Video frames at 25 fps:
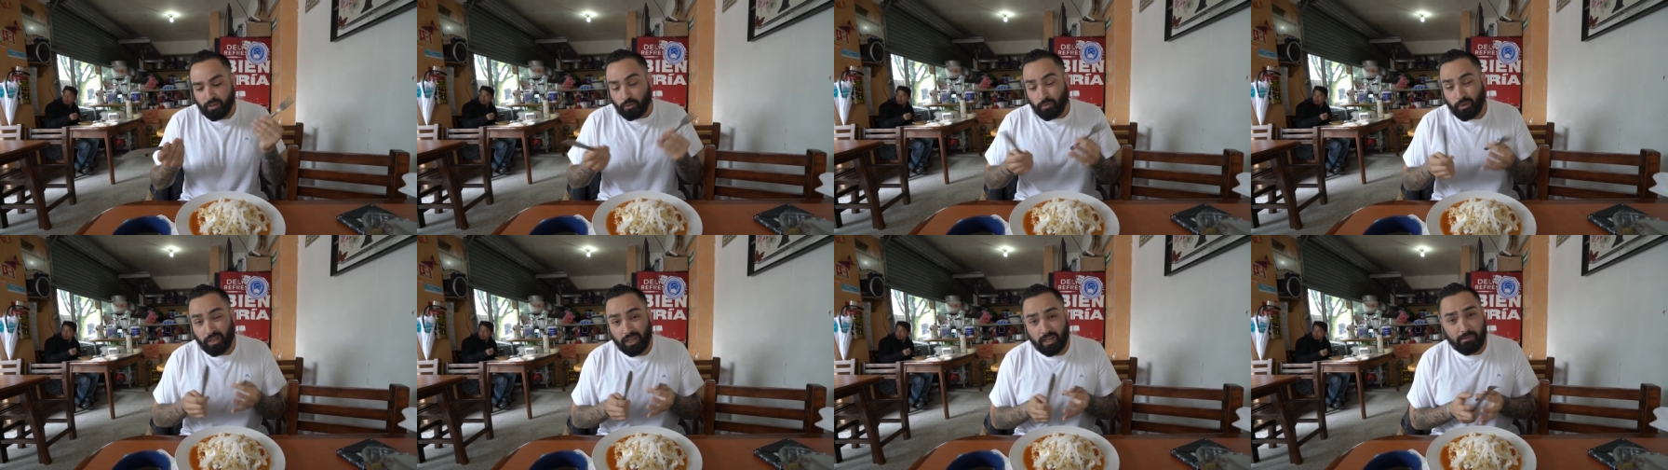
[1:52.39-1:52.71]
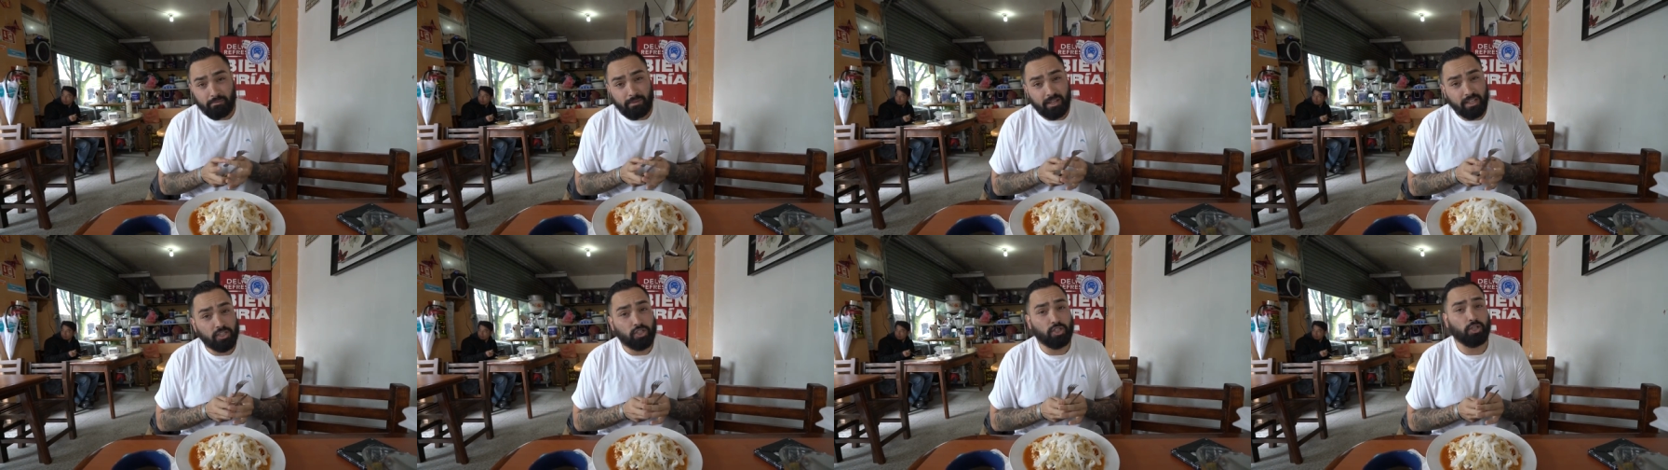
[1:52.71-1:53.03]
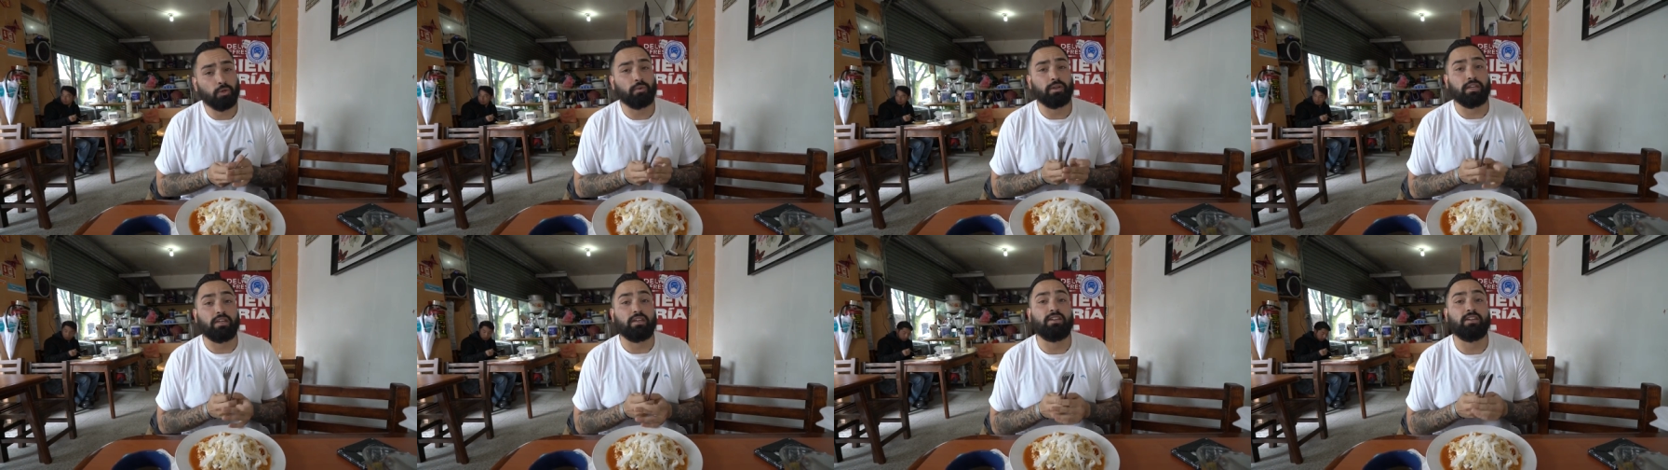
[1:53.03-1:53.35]
we gotta make
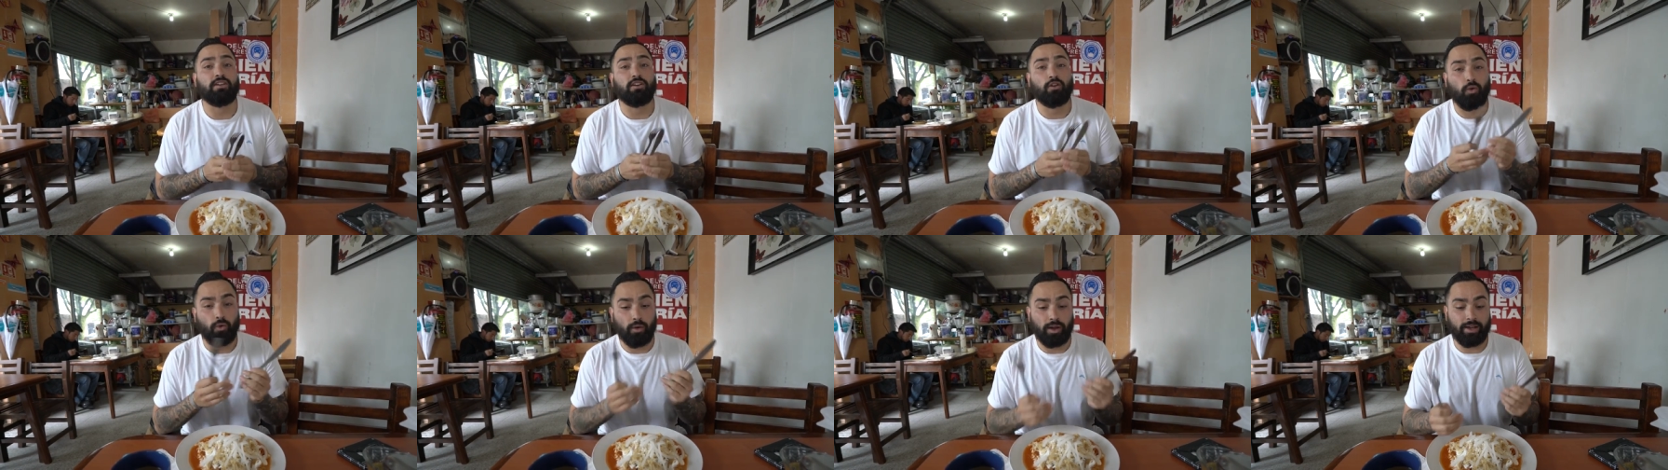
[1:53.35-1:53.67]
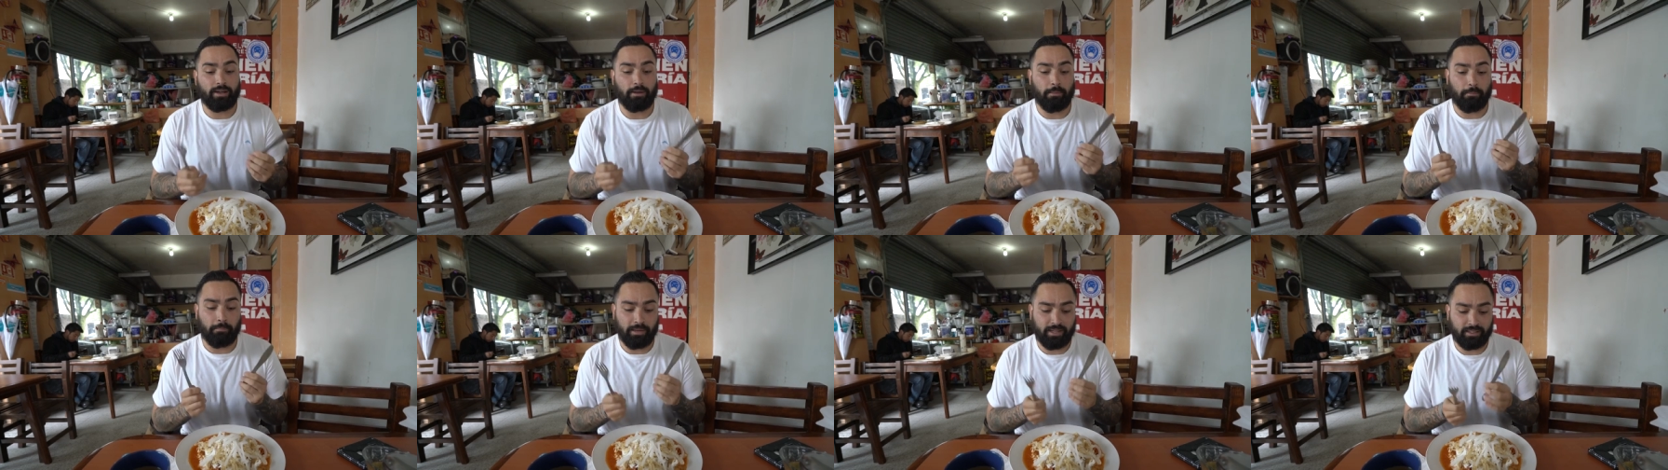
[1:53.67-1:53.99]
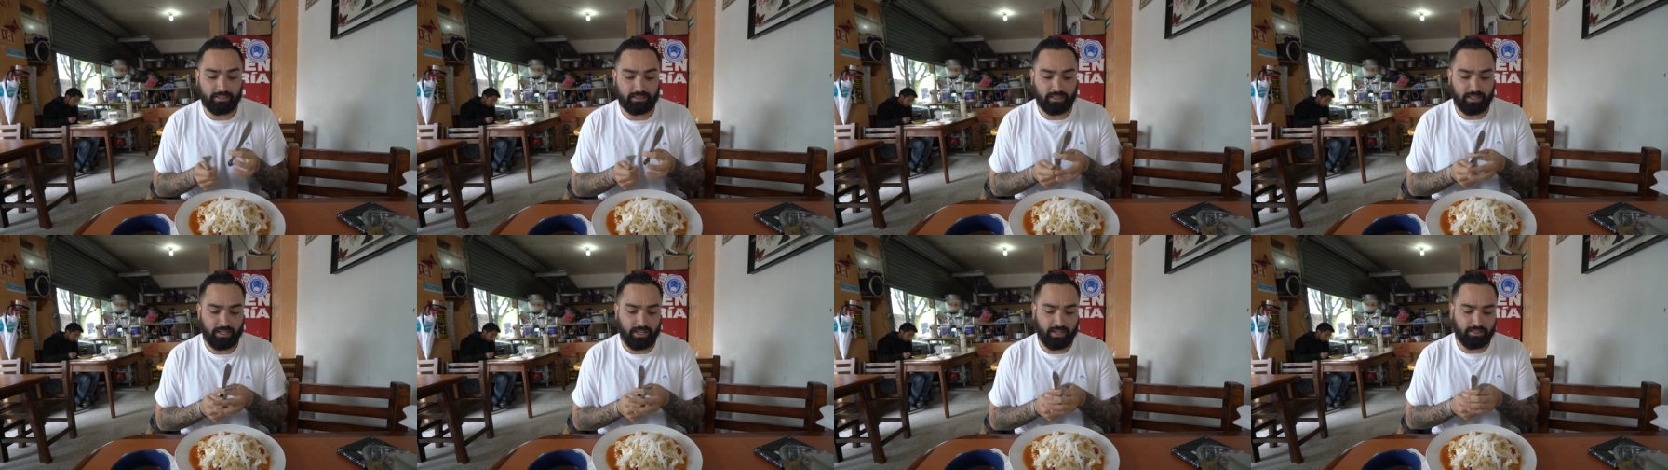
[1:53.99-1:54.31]
sure we eat quite a
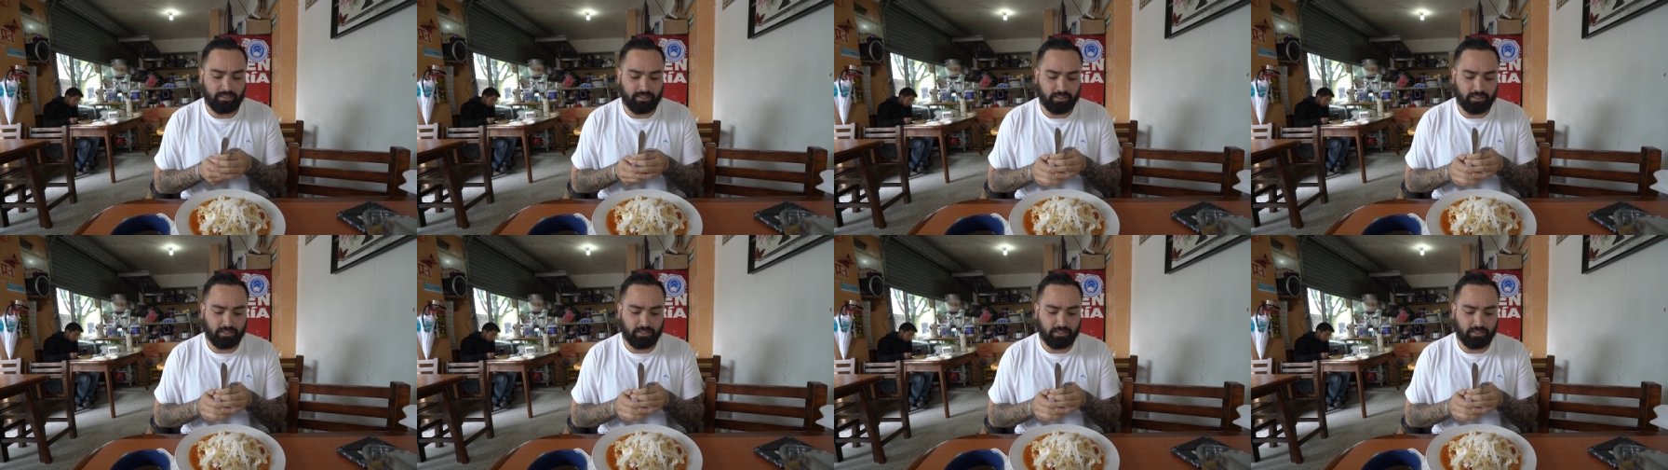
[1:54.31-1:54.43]
bit today.